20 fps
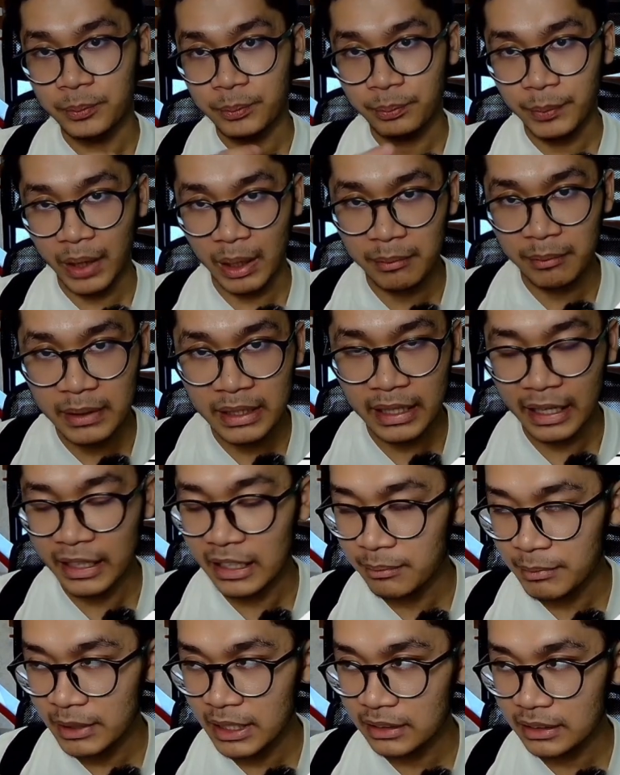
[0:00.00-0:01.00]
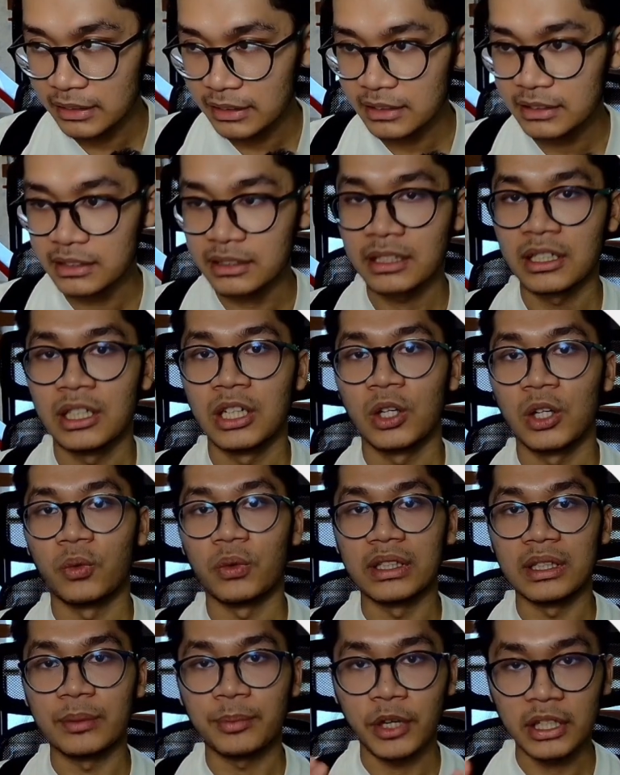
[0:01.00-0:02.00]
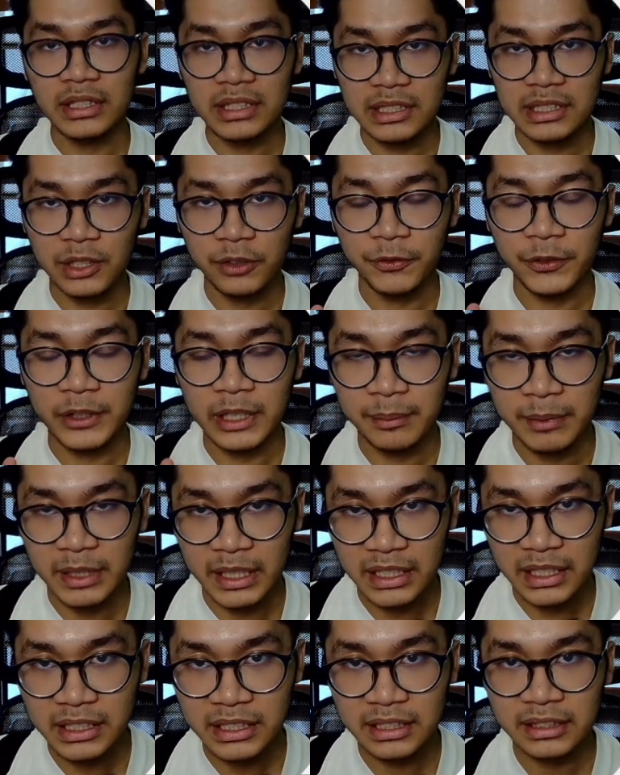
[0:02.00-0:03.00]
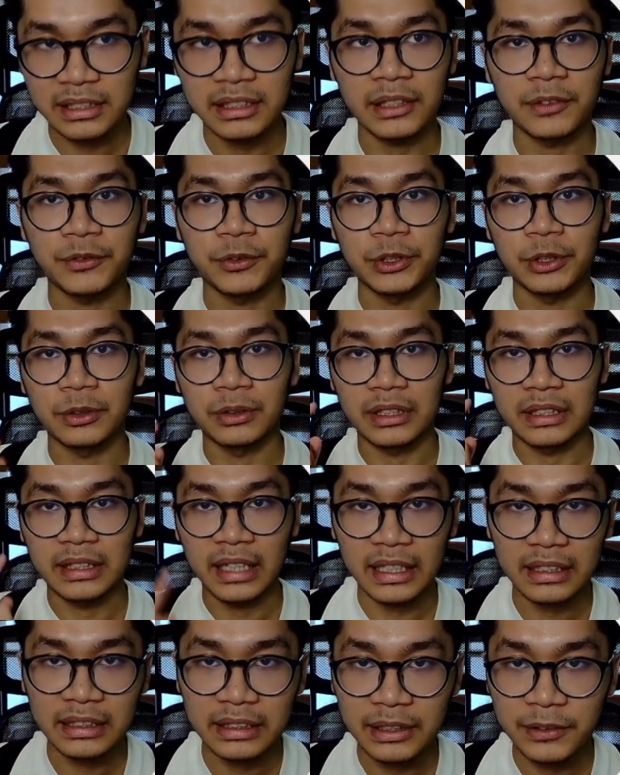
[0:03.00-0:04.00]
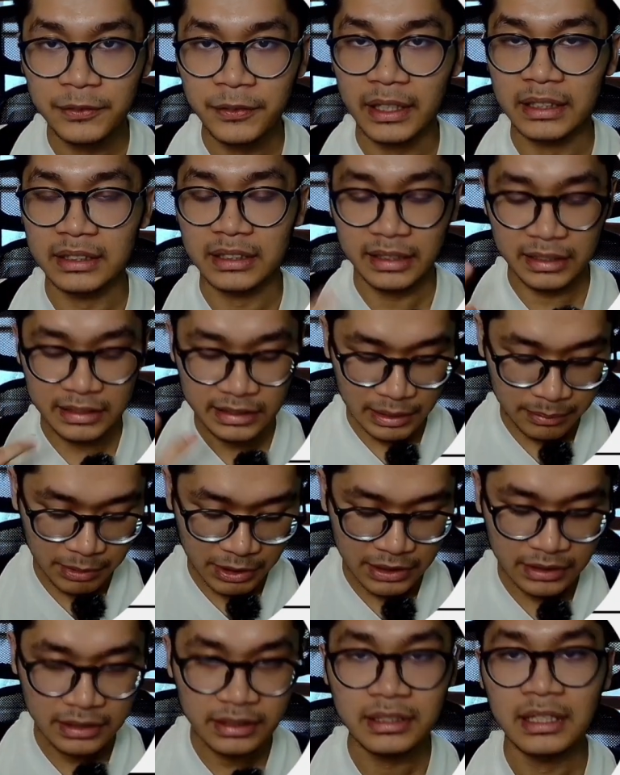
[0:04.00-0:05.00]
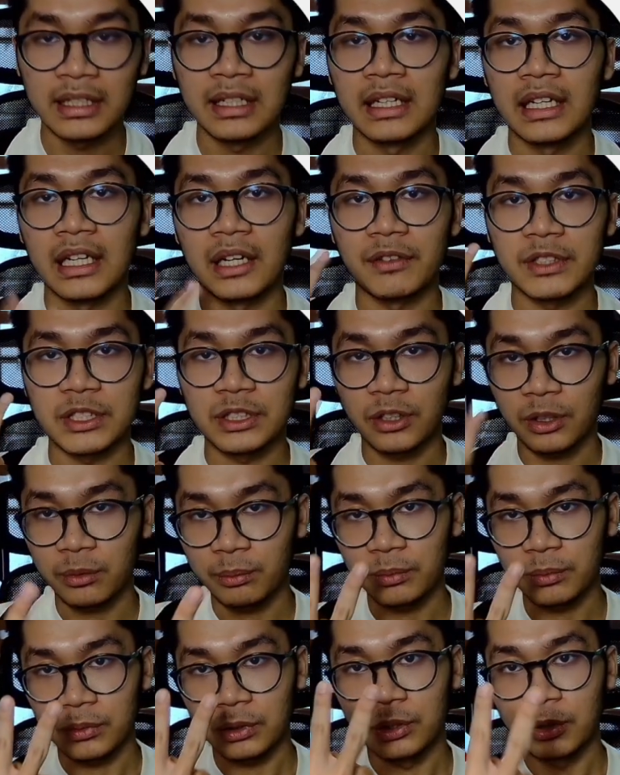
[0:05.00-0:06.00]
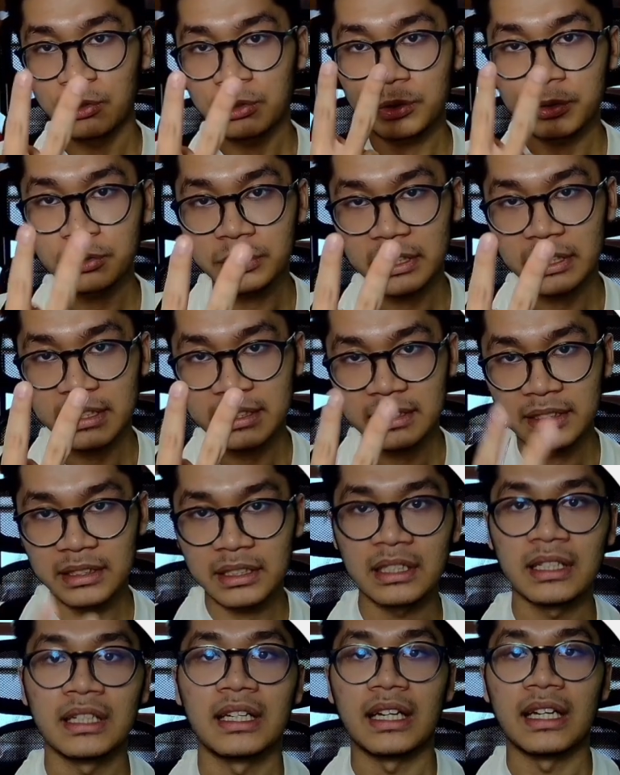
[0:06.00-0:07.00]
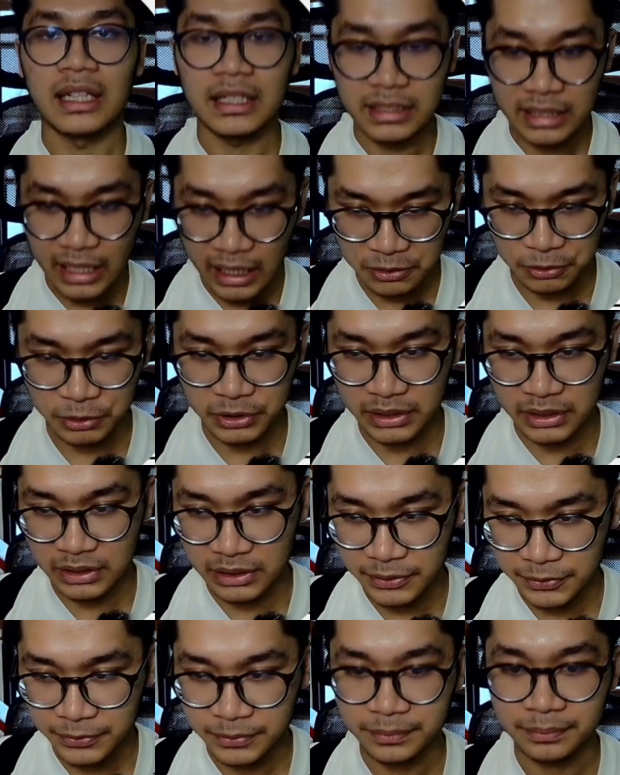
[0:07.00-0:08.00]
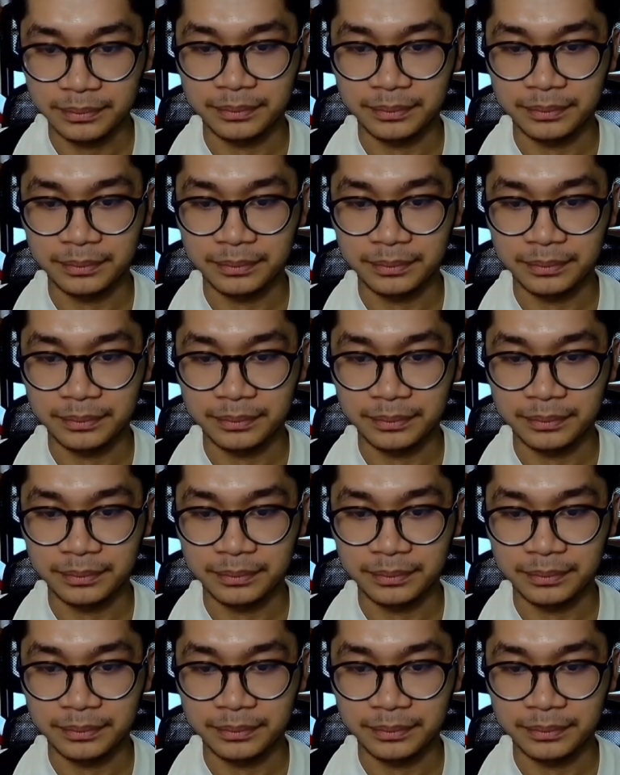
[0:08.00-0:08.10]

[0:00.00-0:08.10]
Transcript: eliminate things with the process of elimination if you know the dative and the exceptions. If it's not those two things, it's accusative.